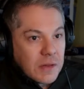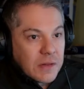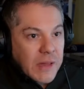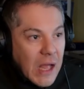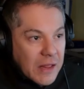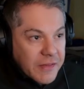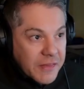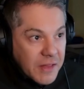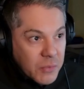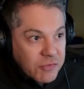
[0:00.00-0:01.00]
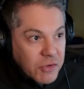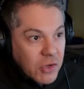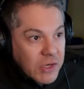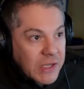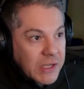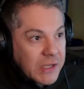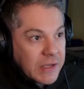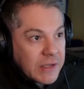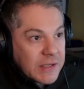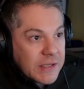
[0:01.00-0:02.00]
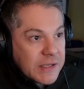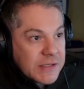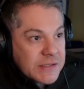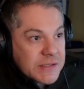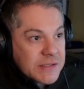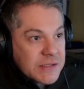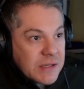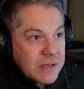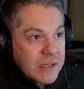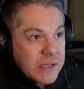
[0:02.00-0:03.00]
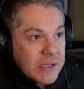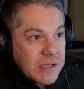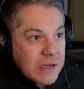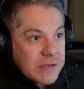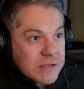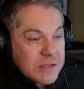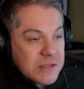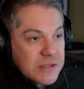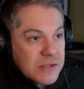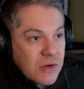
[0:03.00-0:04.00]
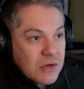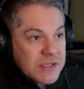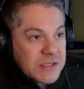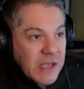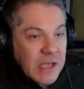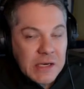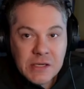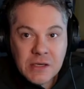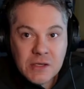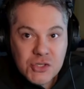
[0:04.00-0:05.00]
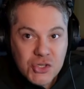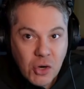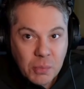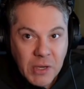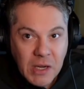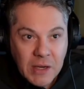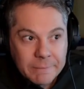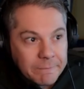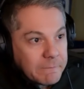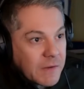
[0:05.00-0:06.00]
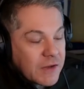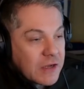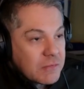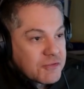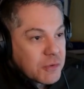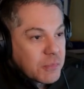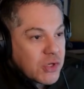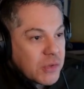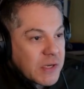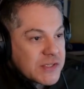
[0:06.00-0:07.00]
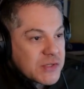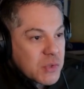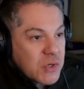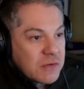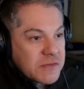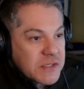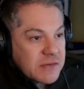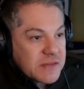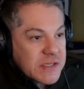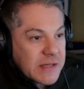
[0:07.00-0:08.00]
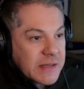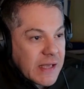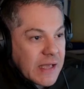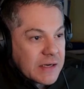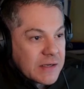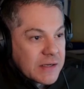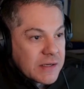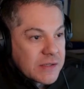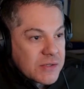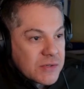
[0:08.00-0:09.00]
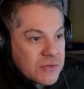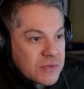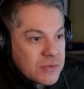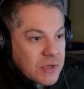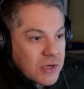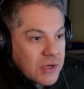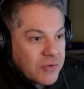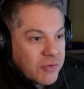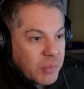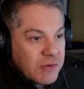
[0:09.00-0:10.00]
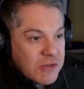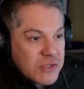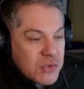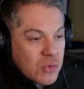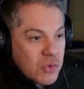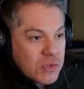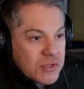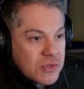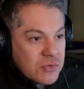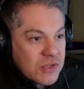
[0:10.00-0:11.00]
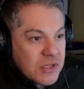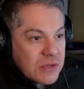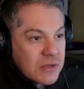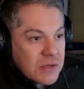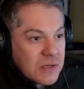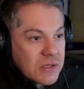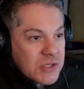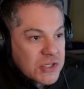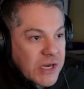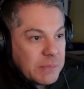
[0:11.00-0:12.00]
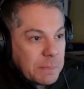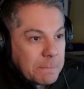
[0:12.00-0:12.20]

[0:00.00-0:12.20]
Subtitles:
The other thing we've got here is the stock standard chopper from Cubase 12. So I've set that to kind of a bit of a sawtooth shape,